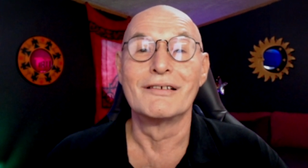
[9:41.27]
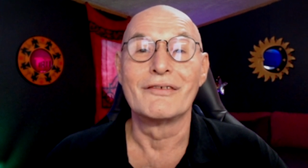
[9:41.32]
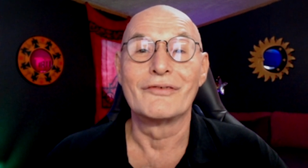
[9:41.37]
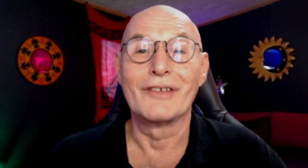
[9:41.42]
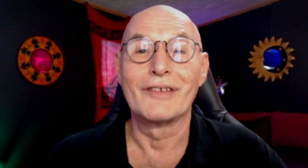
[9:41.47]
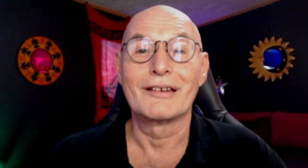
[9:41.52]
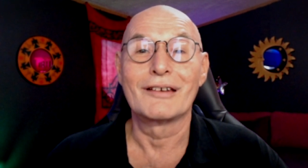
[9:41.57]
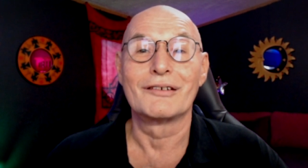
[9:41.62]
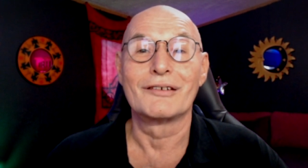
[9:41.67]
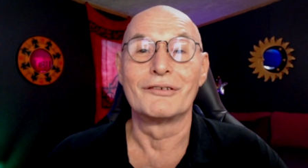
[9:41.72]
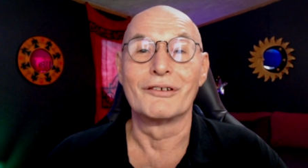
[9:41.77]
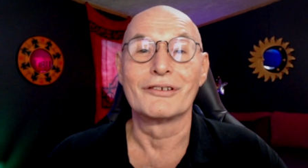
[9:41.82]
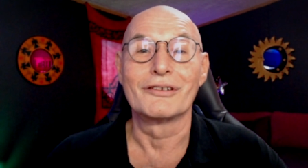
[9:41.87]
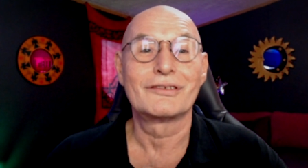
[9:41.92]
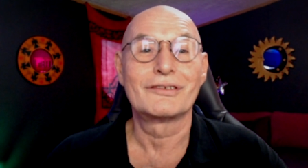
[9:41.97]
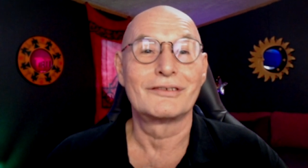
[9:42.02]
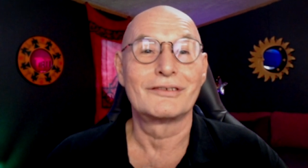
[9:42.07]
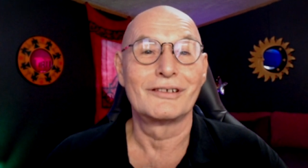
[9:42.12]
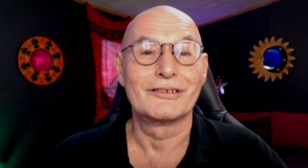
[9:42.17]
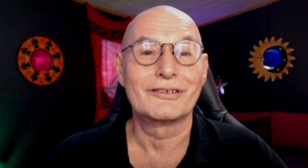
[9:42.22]
that
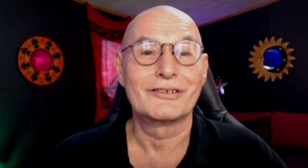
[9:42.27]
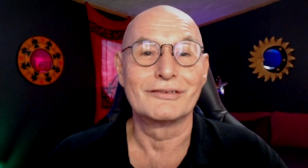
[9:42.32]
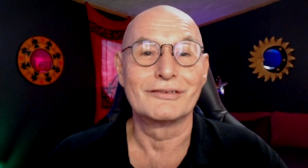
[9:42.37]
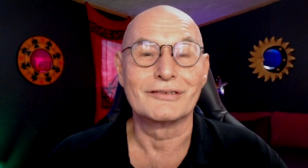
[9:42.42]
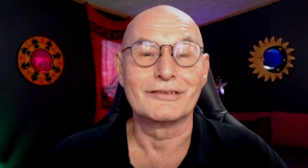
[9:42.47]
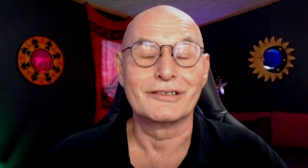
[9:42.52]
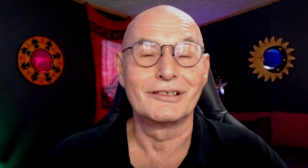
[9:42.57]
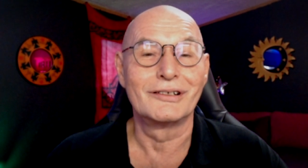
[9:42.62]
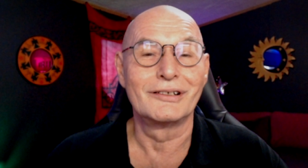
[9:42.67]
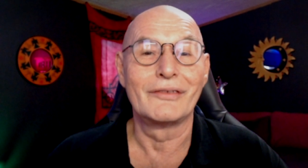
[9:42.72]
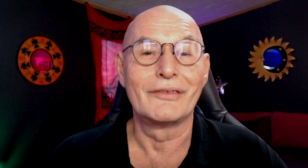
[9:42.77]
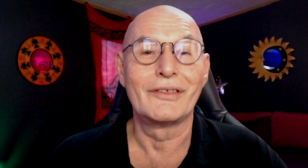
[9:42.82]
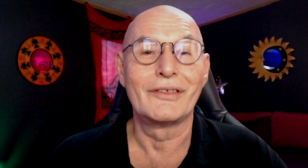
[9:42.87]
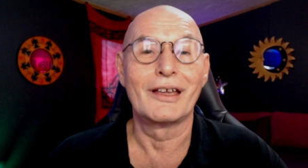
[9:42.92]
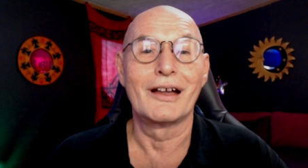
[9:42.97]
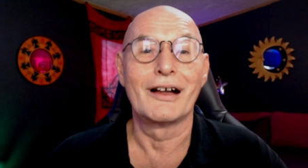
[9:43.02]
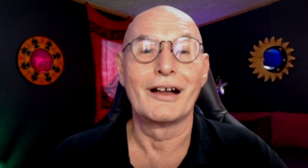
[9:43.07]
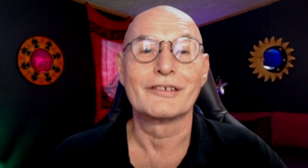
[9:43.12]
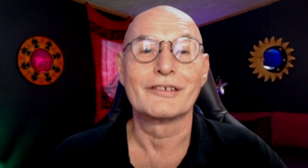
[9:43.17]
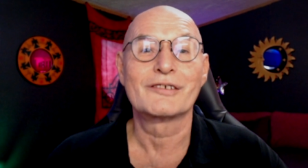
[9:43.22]
lost their children and their
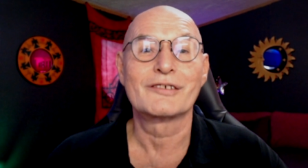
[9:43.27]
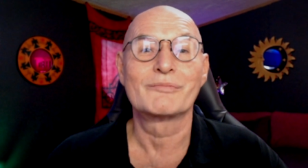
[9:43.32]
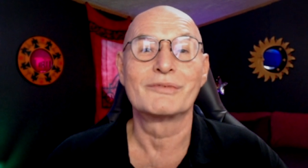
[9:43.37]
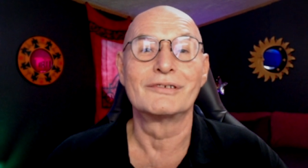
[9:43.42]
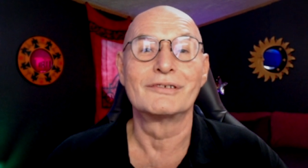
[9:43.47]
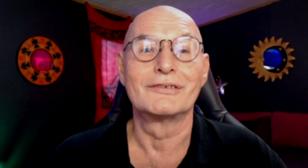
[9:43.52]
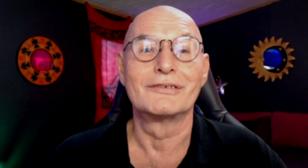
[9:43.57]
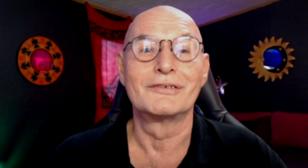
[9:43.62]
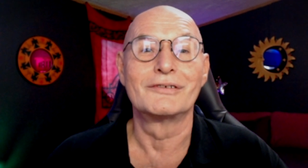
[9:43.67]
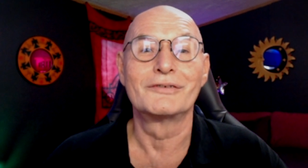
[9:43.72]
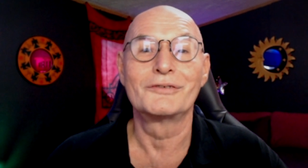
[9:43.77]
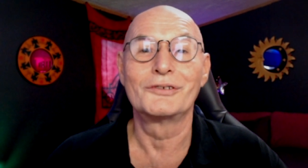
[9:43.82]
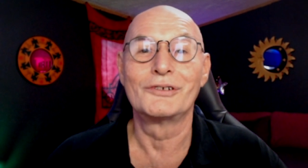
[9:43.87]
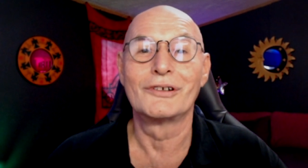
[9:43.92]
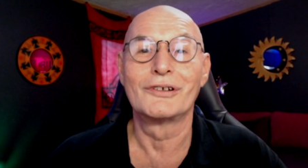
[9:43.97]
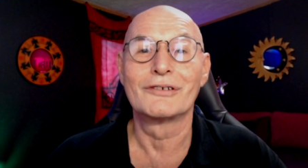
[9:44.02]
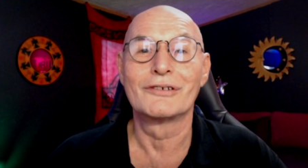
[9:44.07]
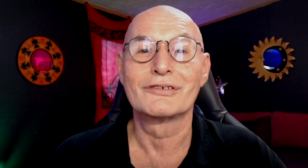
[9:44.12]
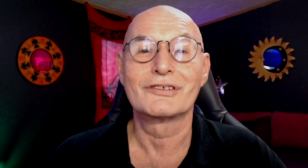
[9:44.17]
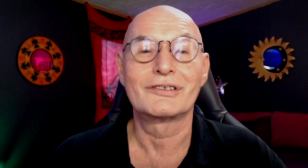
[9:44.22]
husband, you
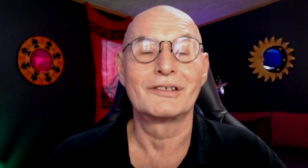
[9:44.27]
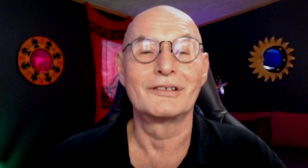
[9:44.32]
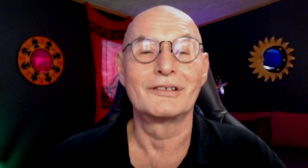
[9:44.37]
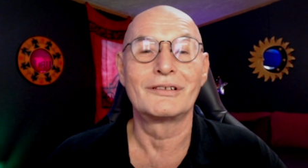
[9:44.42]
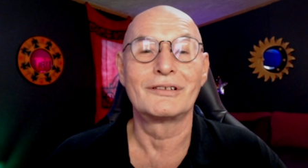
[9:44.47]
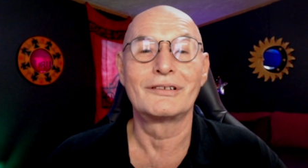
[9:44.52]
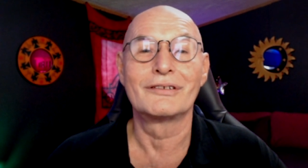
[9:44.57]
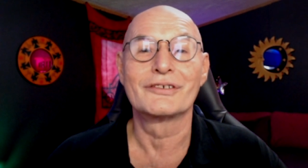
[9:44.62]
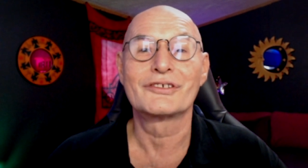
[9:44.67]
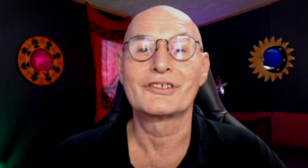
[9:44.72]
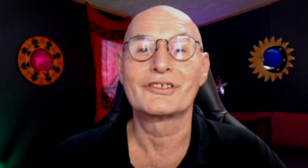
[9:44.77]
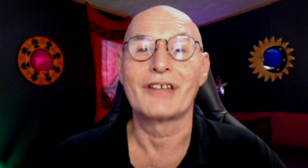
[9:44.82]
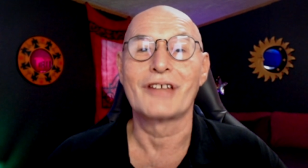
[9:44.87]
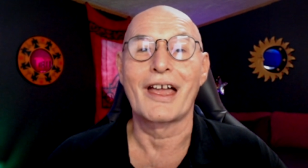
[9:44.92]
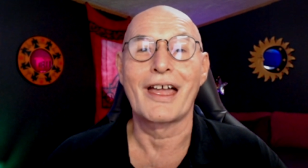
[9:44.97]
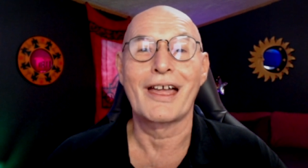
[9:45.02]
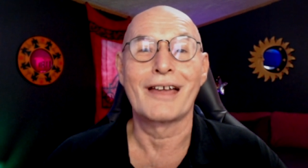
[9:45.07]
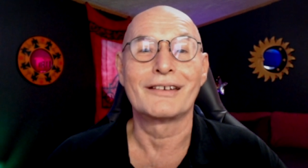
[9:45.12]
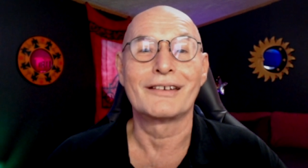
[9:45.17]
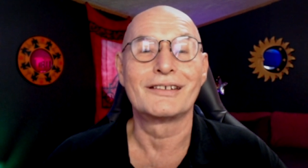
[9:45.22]
know, still
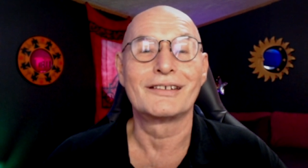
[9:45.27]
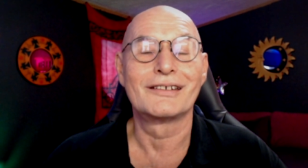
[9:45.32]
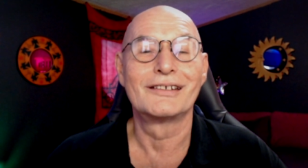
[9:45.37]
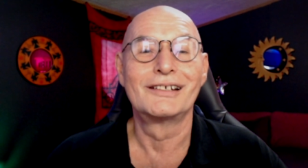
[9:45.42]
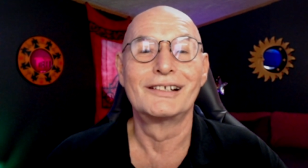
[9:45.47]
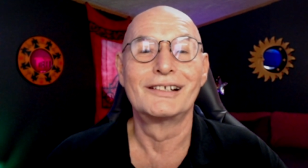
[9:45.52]
sad,